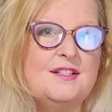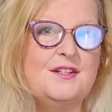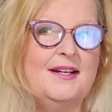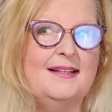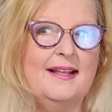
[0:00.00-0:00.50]
So
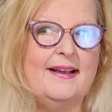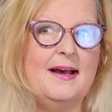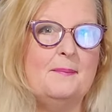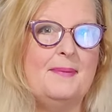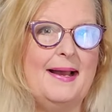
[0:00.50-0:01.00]
I had like
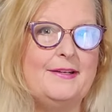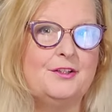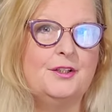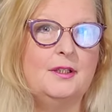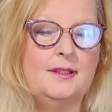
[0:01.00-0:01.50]
a
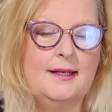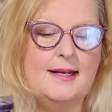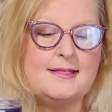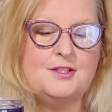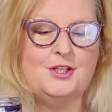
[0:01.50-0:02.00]
binder and I
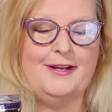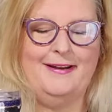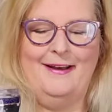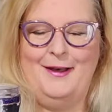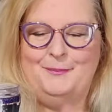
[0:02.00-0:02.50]
stood it
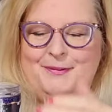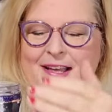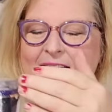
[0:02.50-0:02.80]
up.